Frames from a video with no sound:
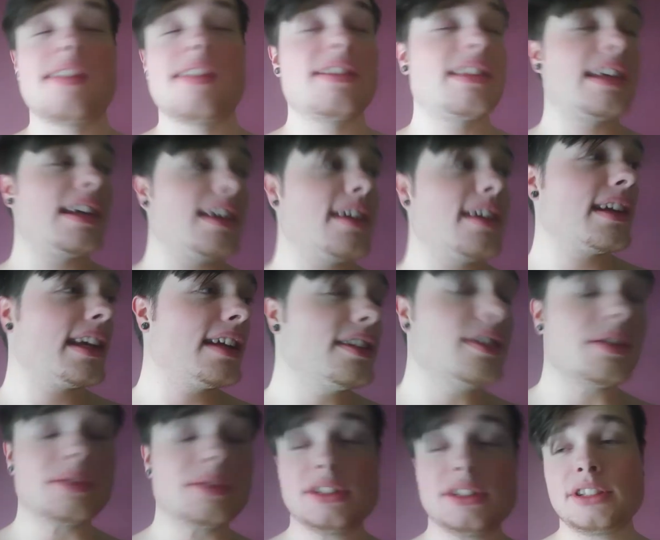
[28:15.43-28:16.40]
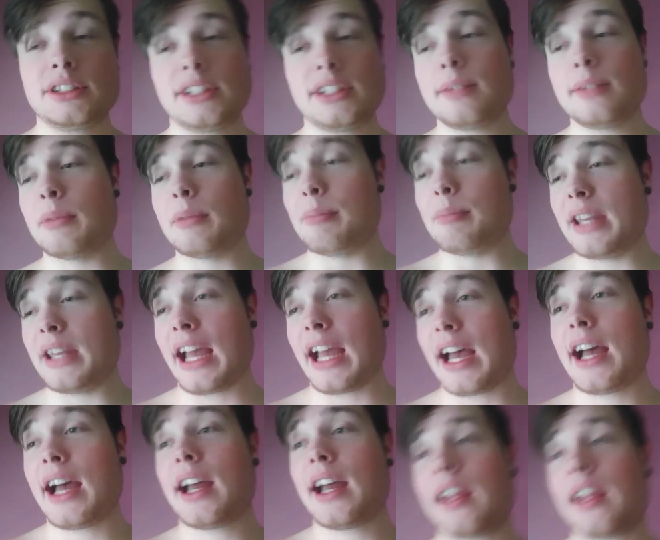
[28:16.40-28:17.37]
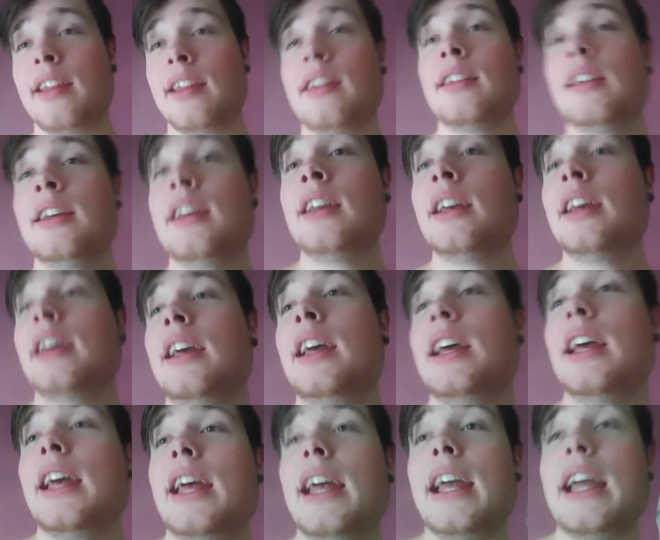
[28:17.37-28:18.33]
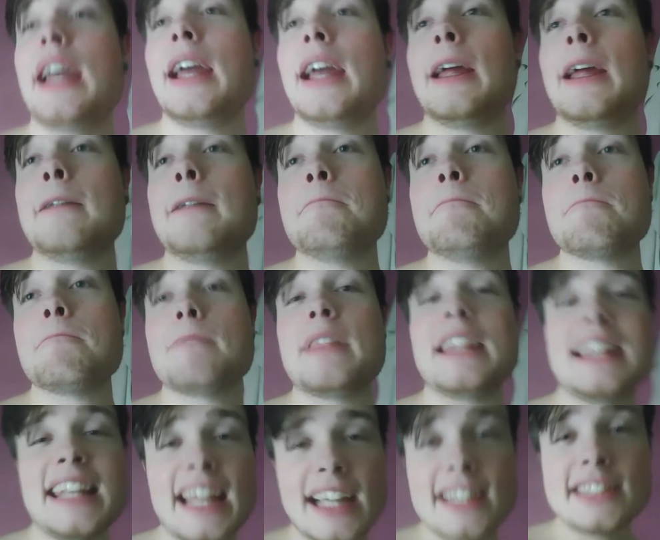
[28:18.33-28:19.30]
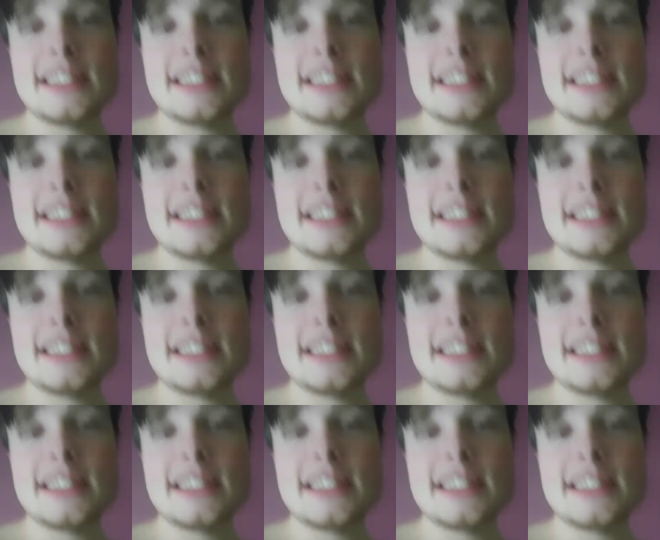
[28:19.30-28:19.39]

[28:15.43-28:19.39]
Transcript: think, can't do shit but be high. And the next